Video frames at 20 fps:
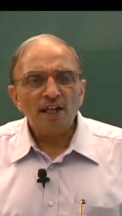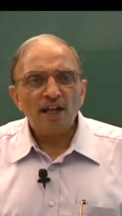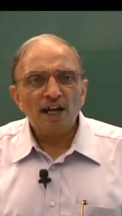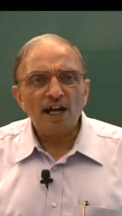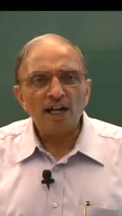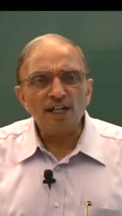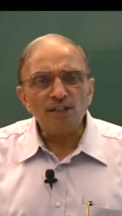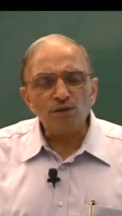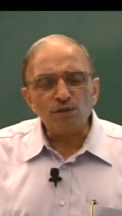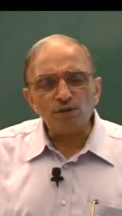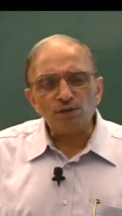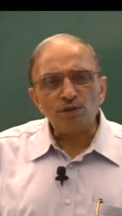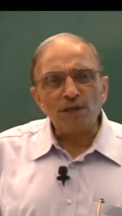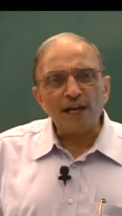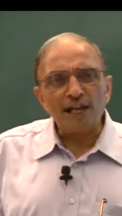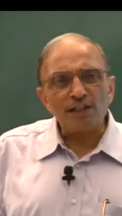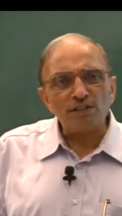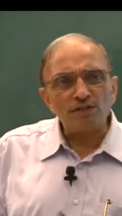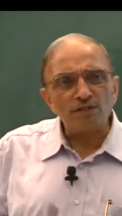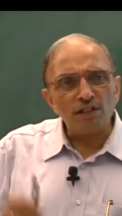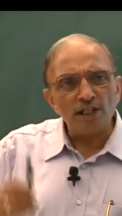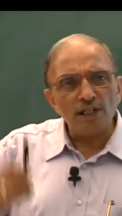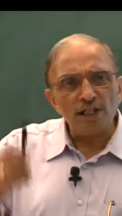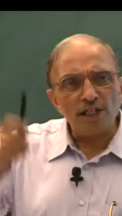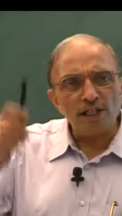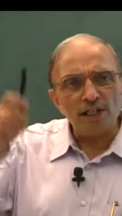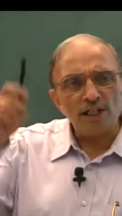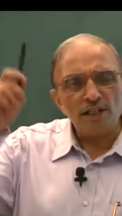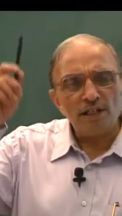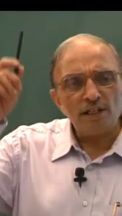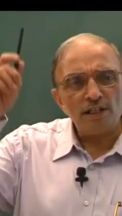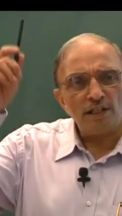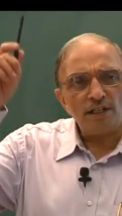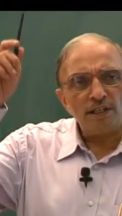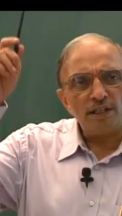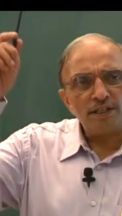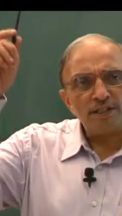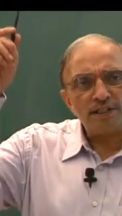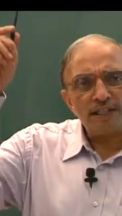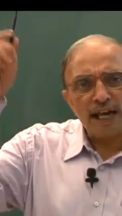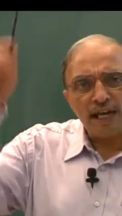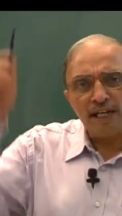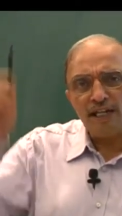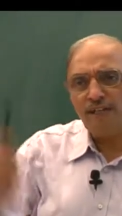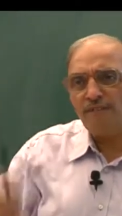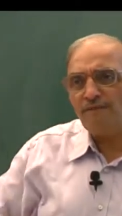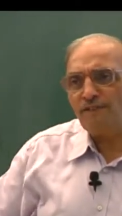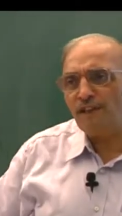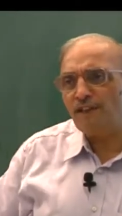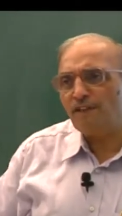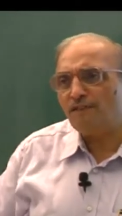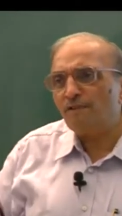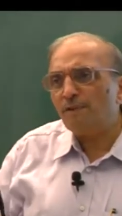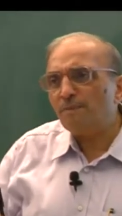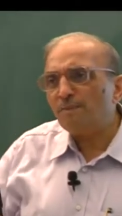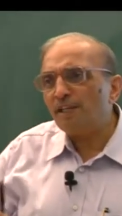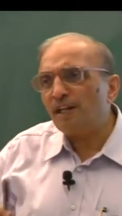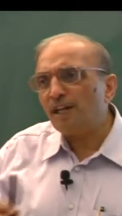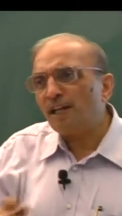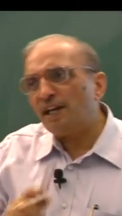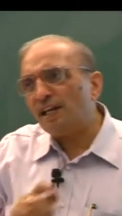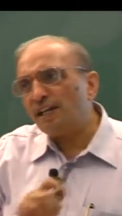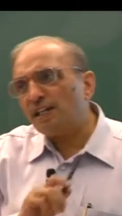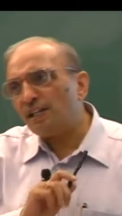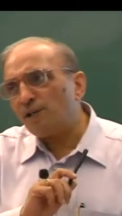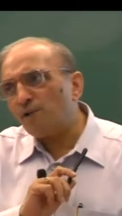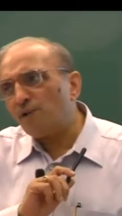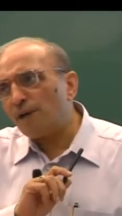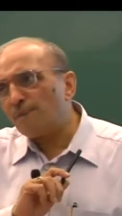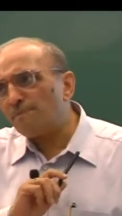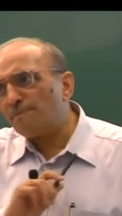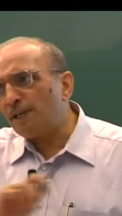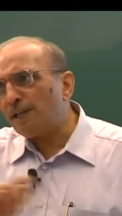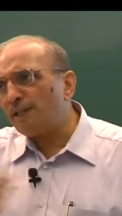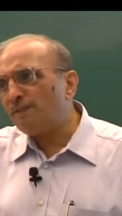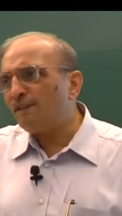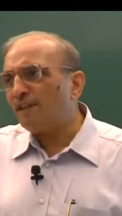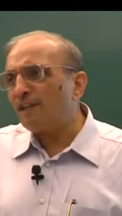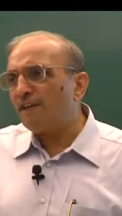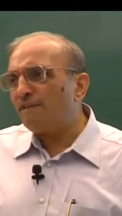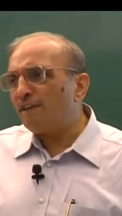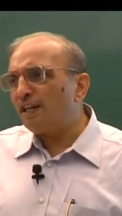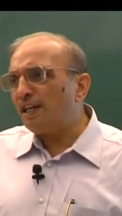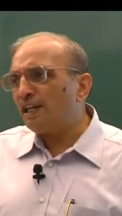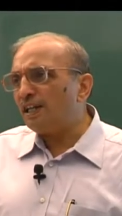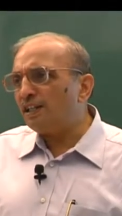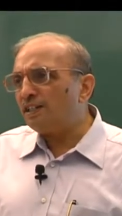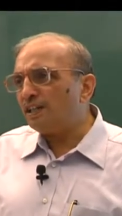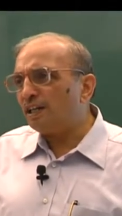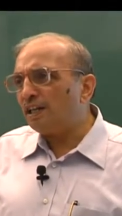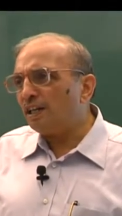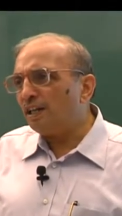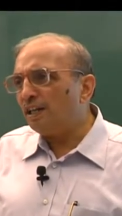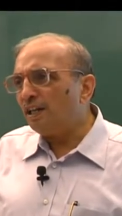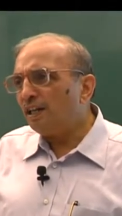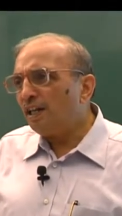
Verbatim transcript: I used to actually stand in front of a mirror and give complete one hour lecture